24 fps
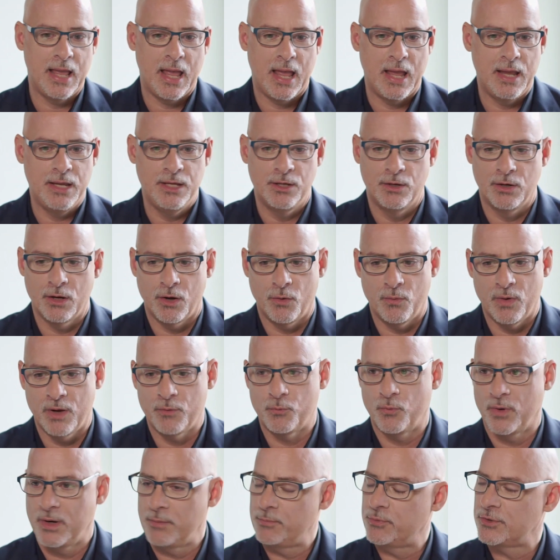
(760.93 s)
You know what?
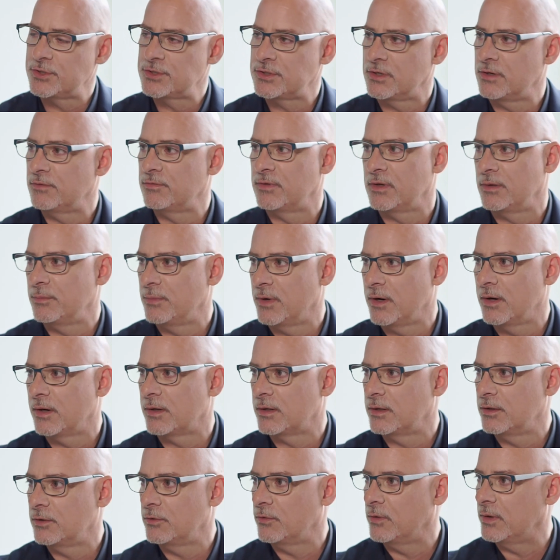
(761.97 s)
We preserve the
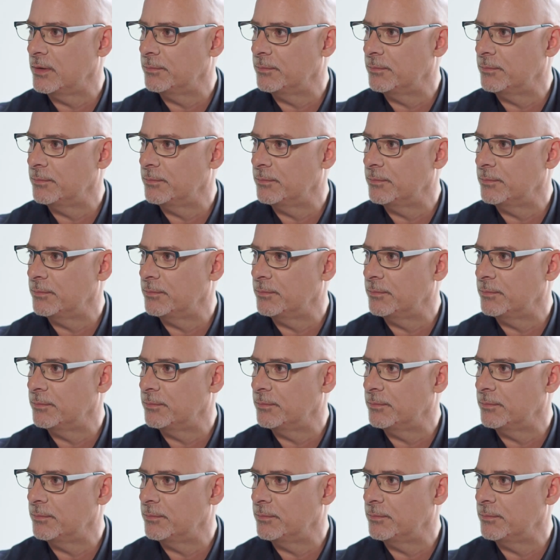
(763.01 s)
American dream.